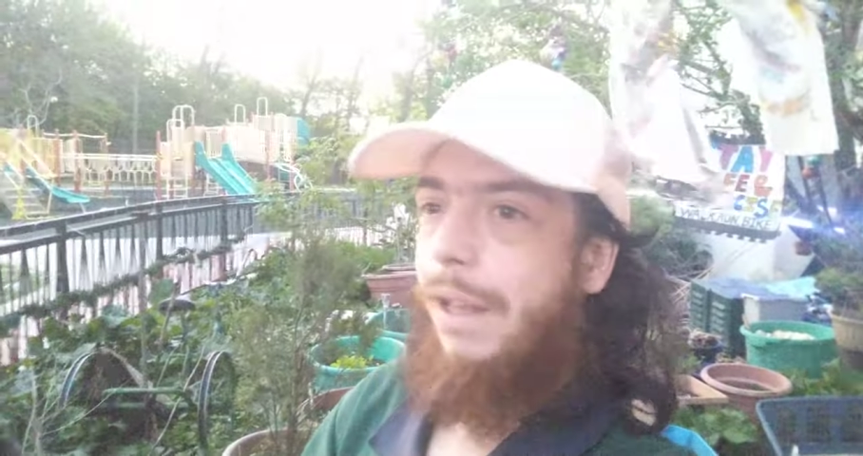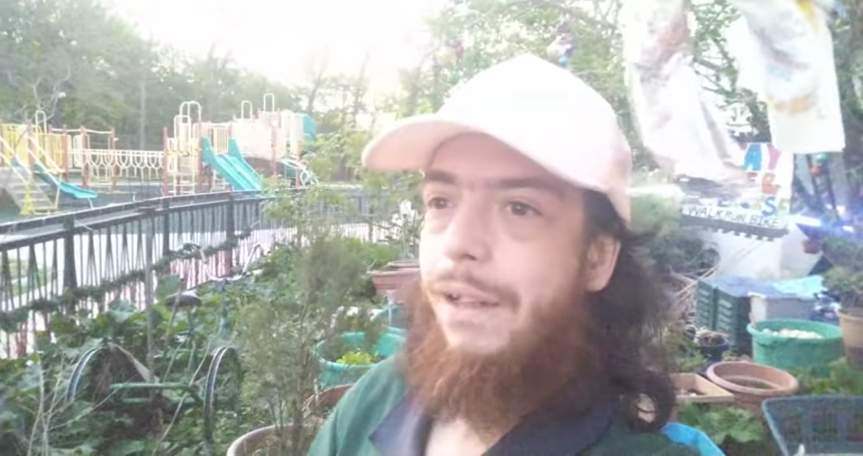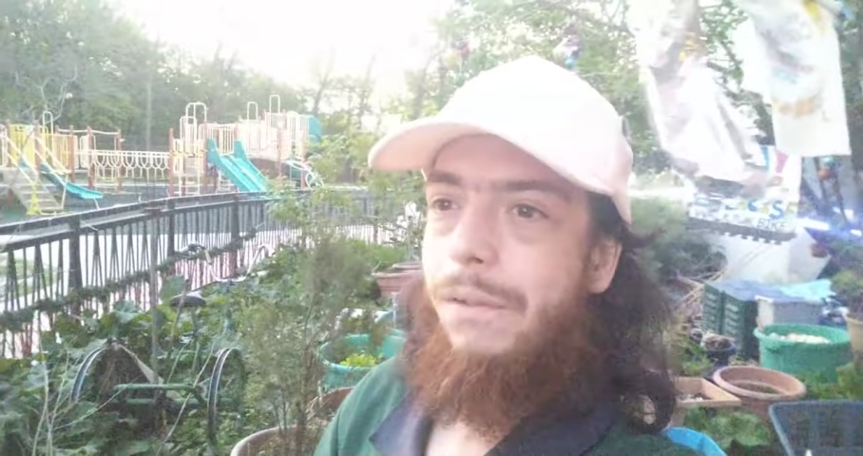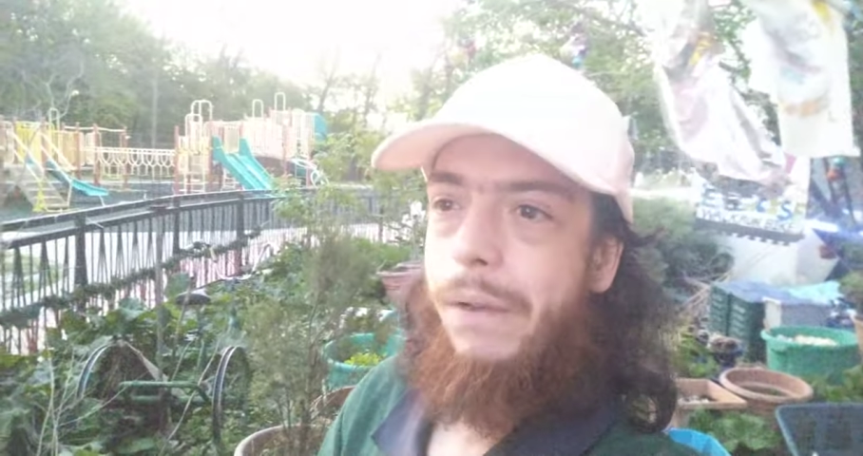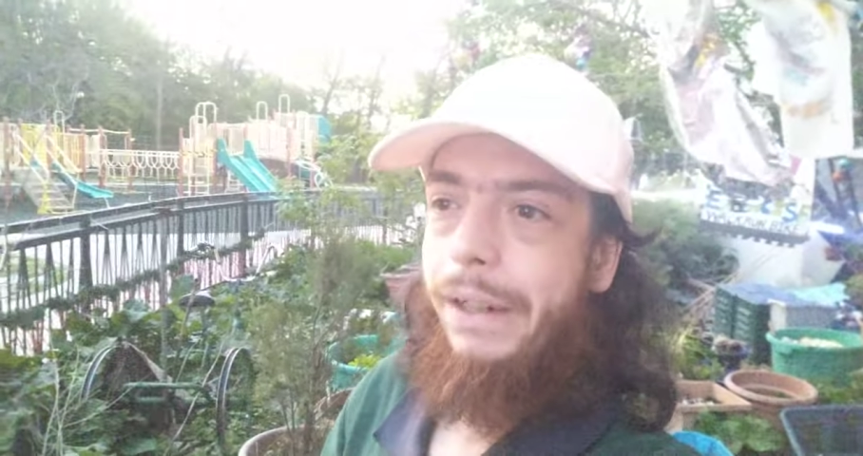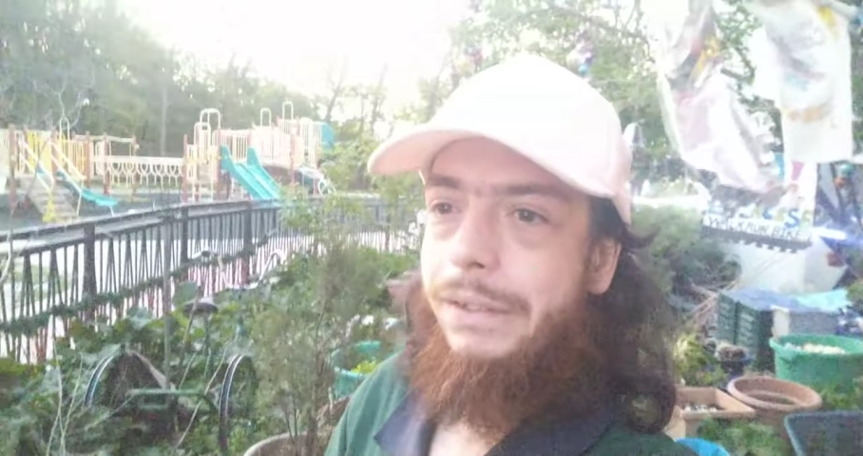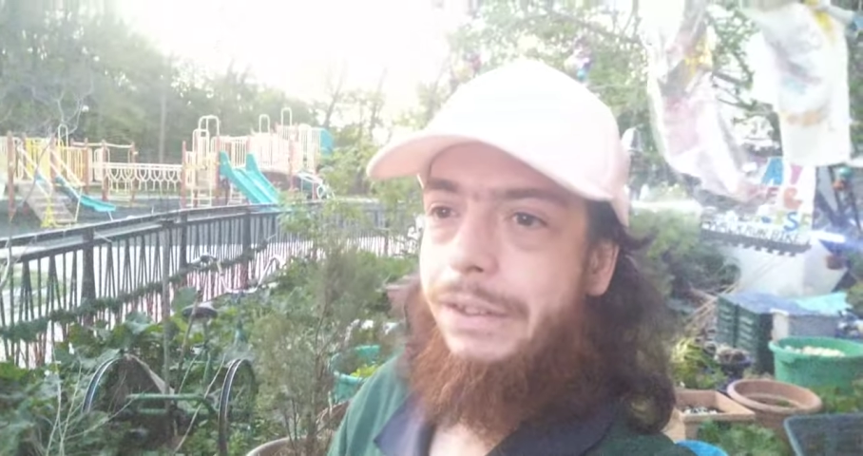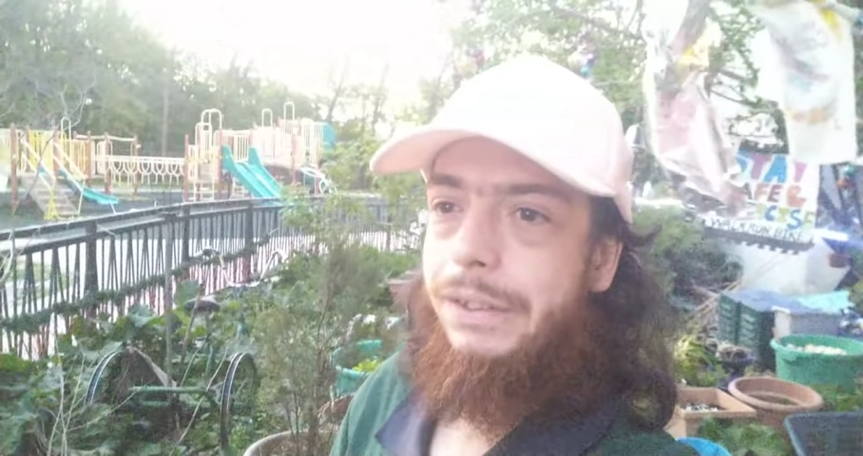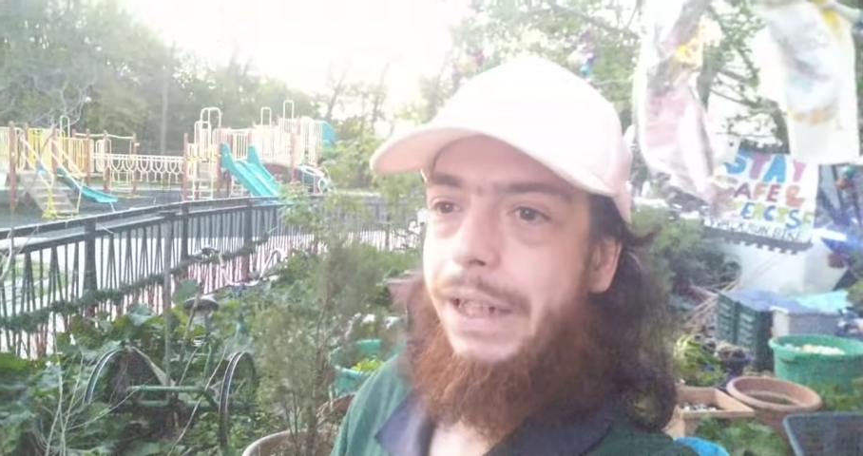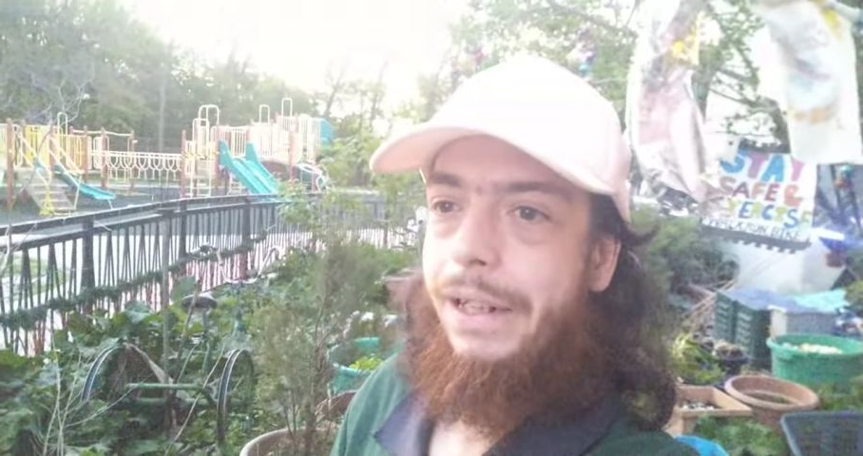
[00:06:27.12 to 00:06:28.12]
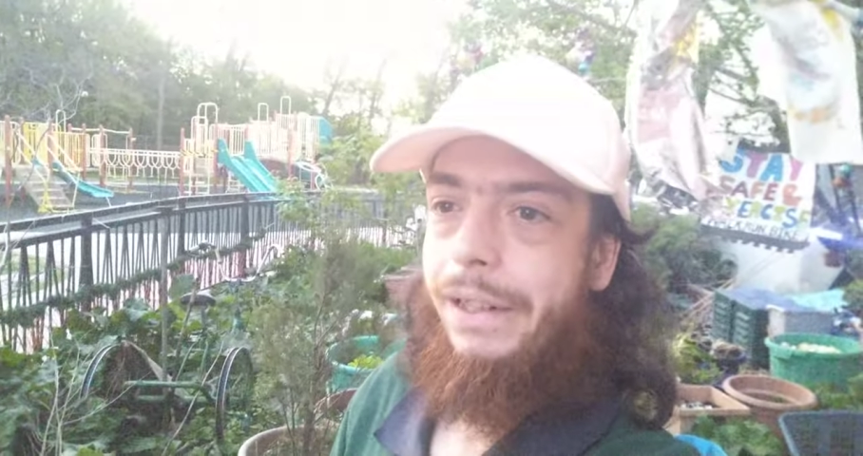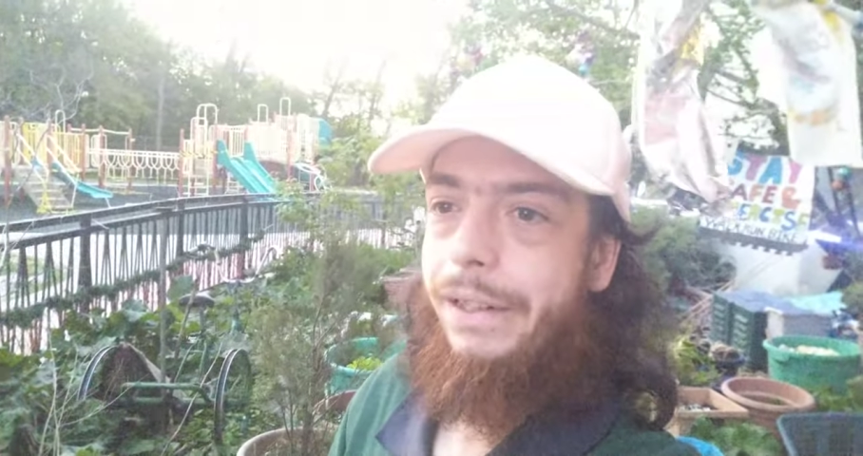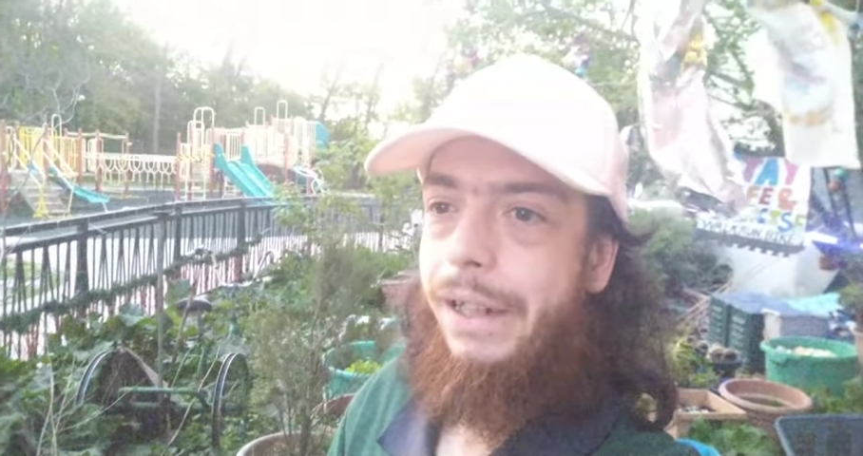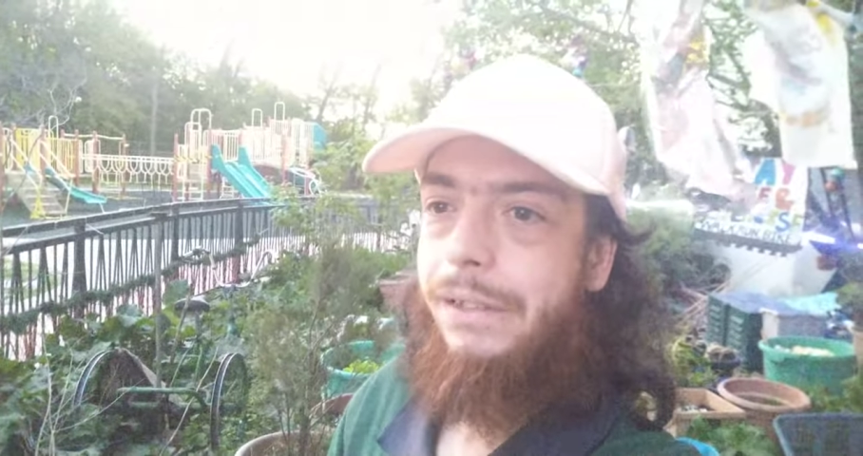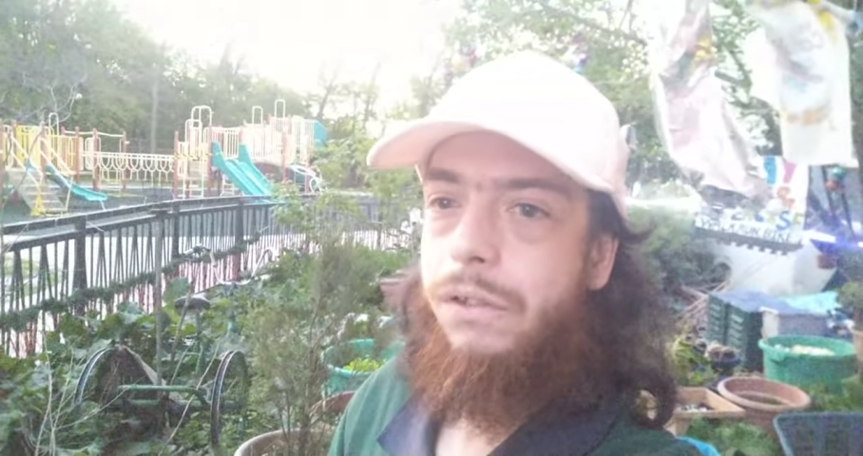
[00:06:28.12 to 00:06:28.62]
taking advantage of that,
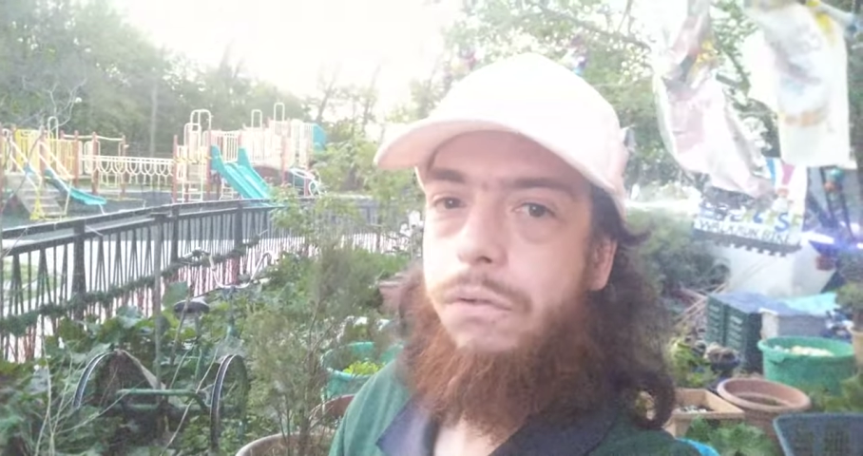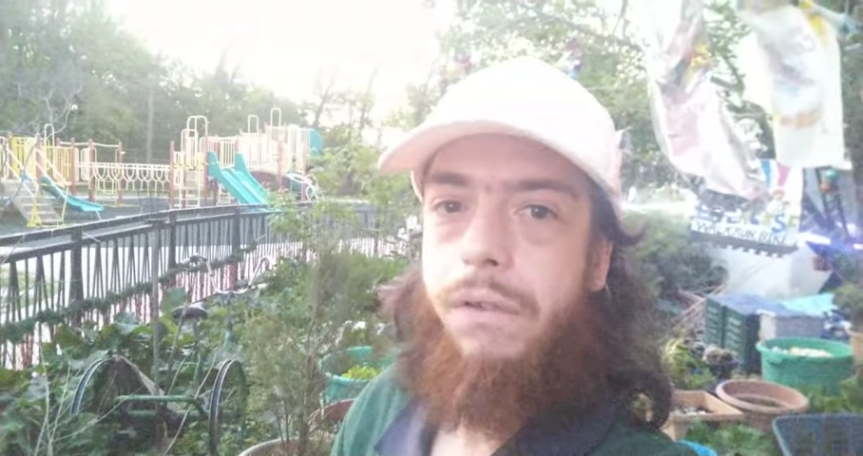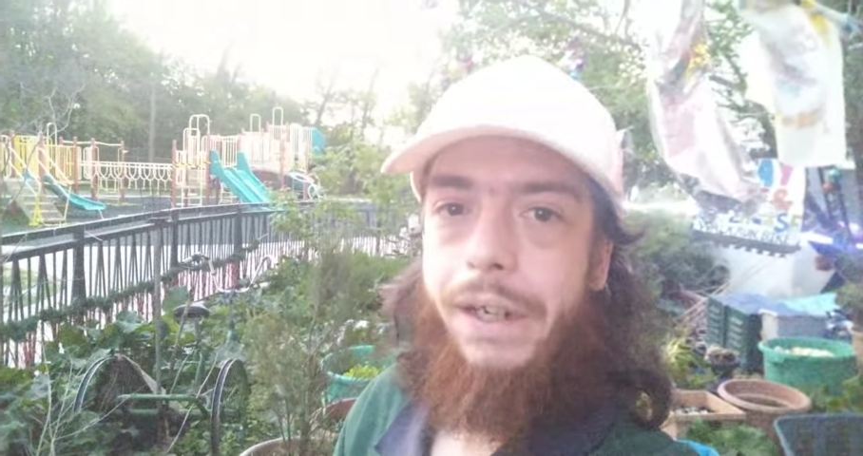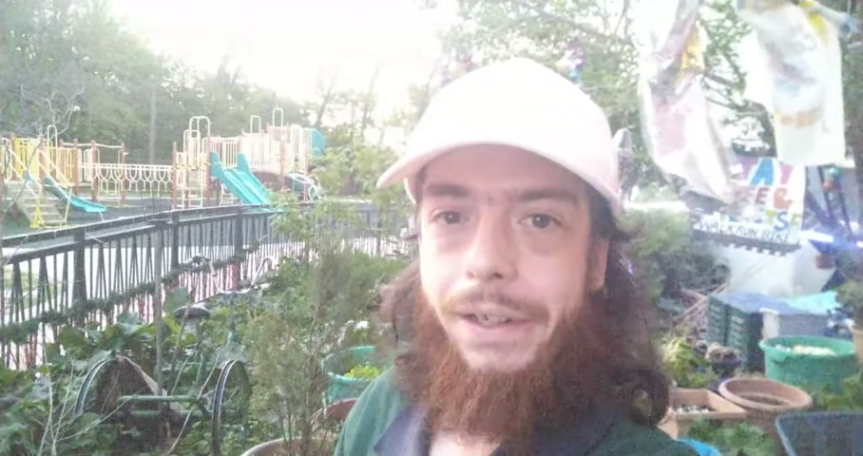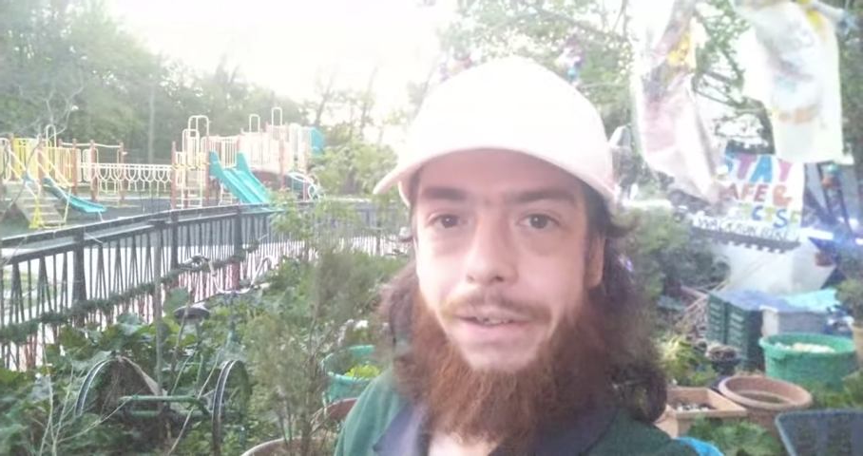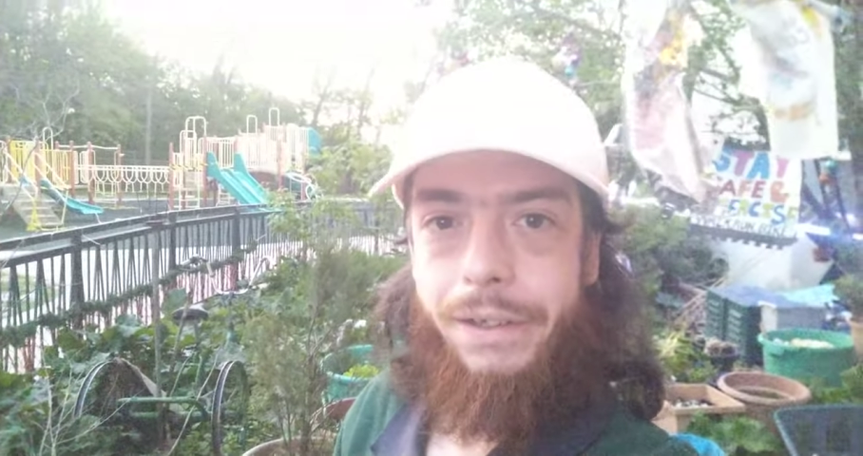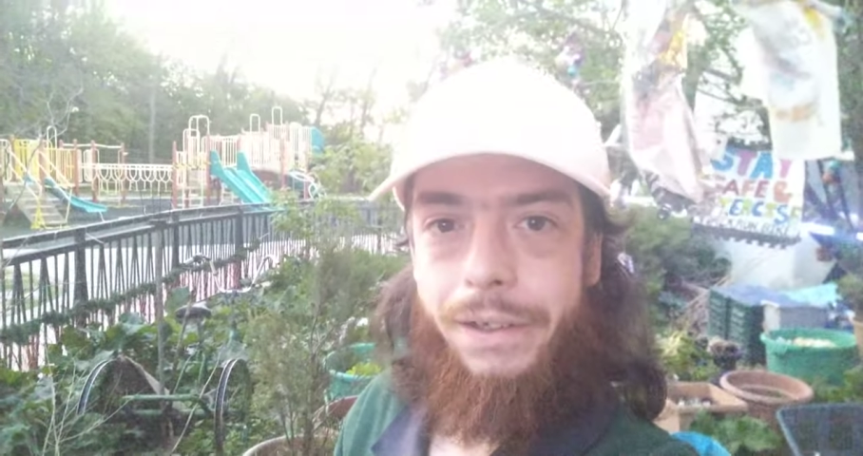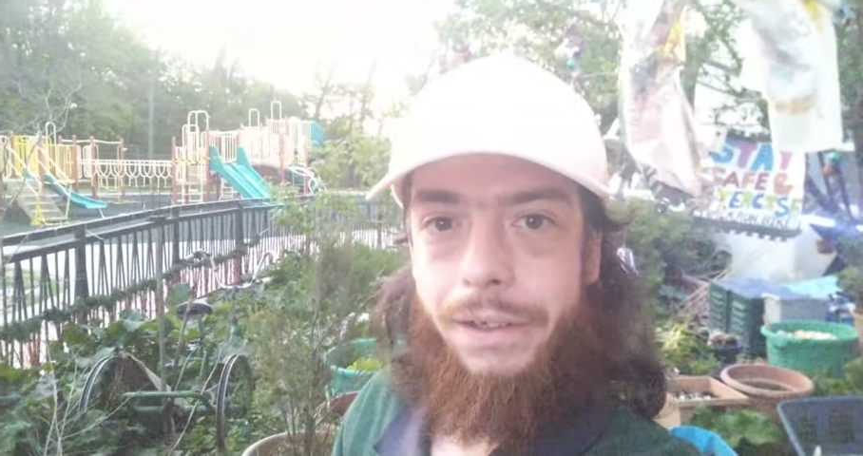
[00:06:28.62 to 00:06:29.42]
and that's great.